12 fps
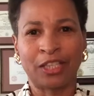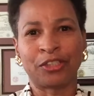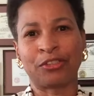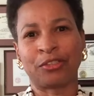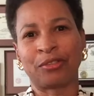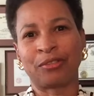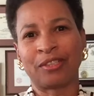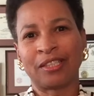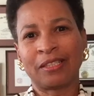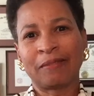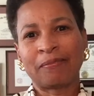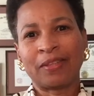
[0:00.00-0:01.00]
untrue,
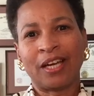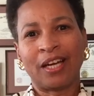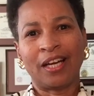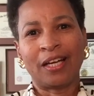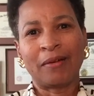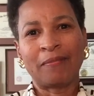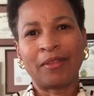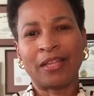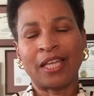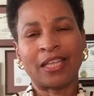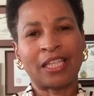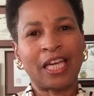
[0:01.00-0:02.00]

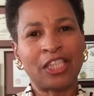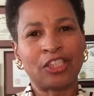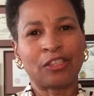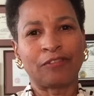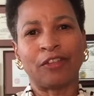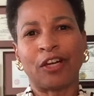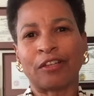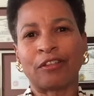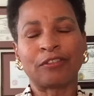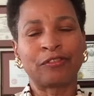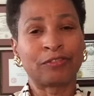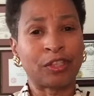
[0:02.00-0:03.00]
that the cases of
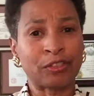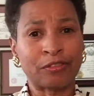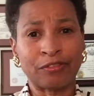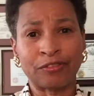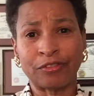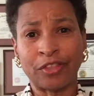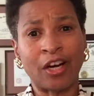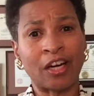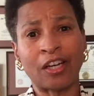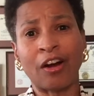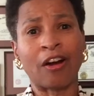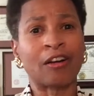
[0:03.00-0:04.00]
voter
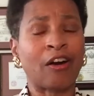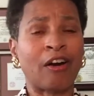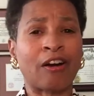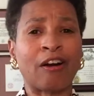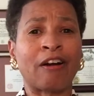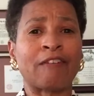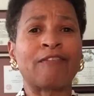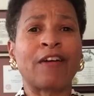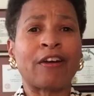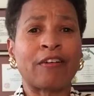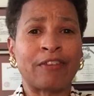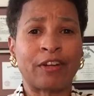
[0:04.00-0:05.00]
fraud are
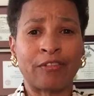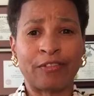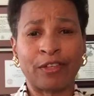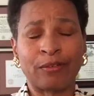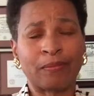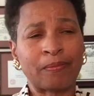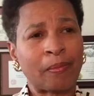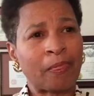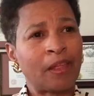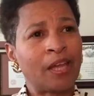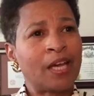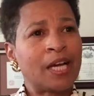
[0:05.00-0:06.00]
very, very few.
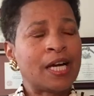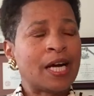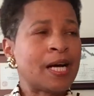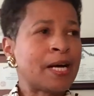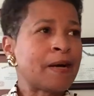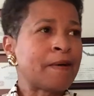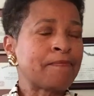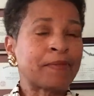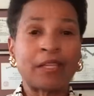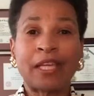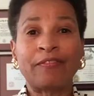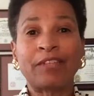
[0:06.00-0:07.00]

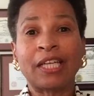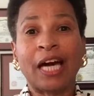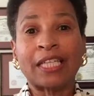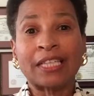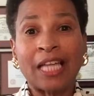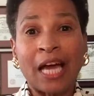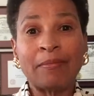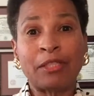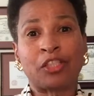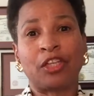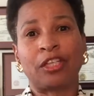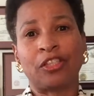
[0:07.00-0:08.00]
They've denied
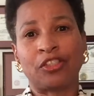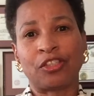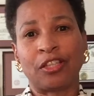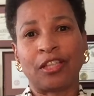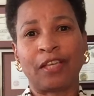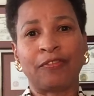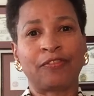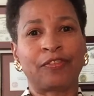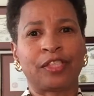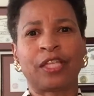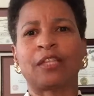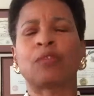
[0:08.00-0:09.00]
climate change. They've
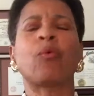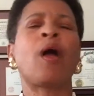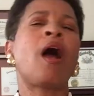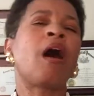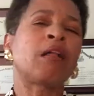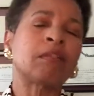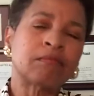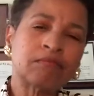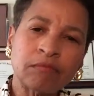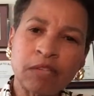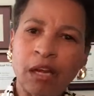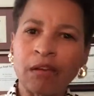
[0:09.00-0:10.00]
said that, well,
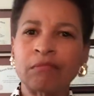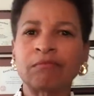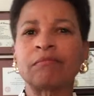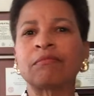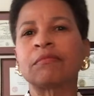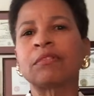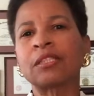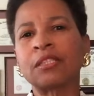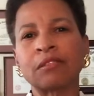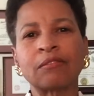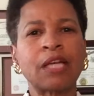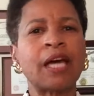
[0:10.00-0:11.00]
the
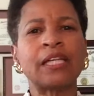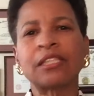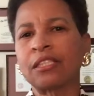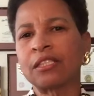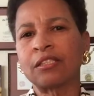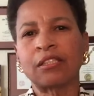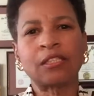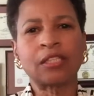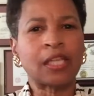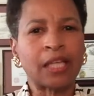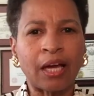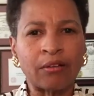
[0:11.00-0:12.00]
science is
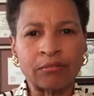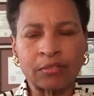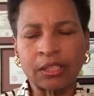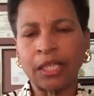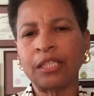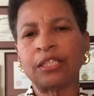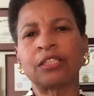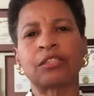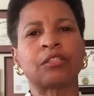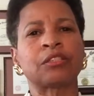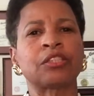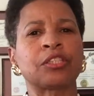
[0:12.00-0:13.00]
still out.
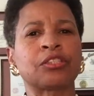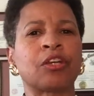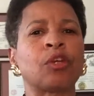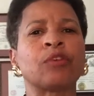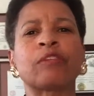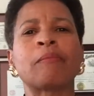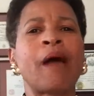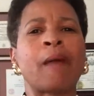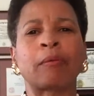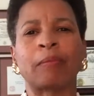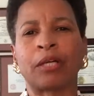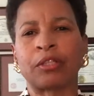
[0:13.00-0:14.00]
Scientists are just all over the
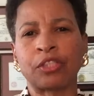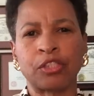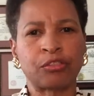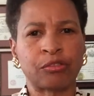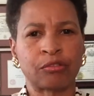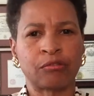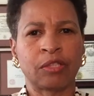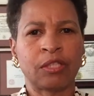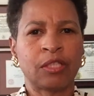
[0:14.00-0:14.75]
map about this issue.